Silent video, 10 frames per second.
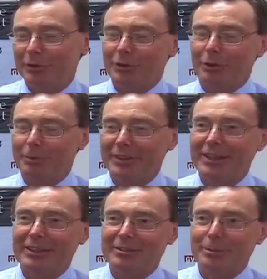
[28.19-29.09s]
to copy the
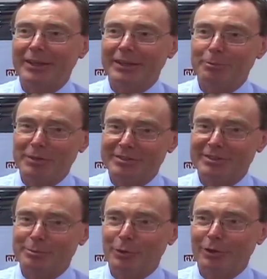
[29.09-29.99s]
Handelsbanken
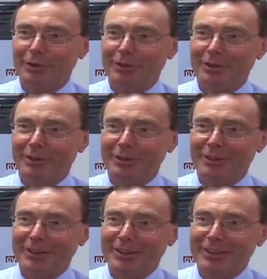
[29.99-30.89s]
business model uh,
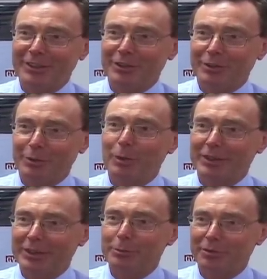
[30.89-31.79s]
to
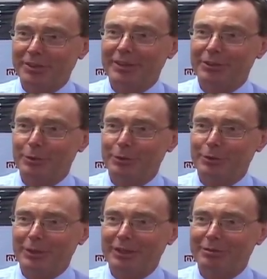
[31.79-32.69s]
100%. You,
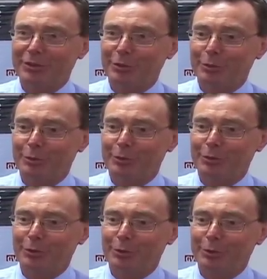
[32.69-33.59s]
you have to,
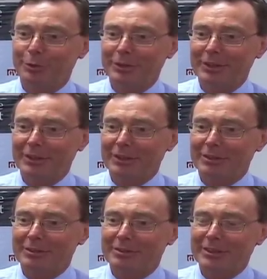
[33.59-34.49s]
to
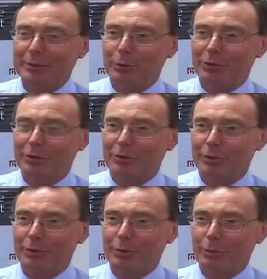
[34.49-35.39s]
see what,
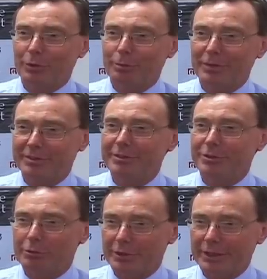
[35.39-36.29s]
uh, what
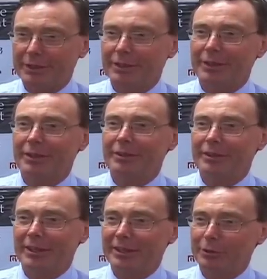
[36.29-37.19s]
business you're in and
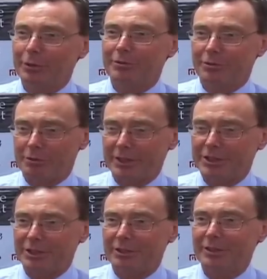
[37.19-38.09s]
take into
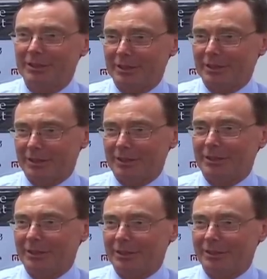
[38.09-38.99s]
consideration
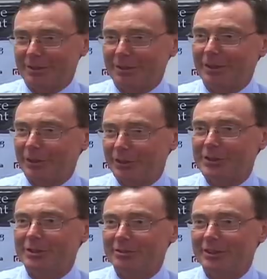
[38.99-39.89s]
uh, the
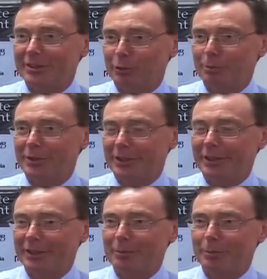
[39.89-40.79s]
conditions that your
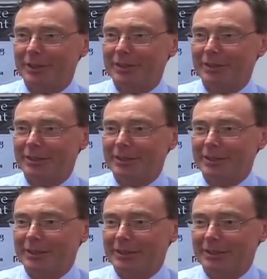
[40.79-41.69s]
particular company
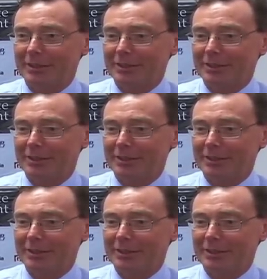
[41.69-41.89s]
uh,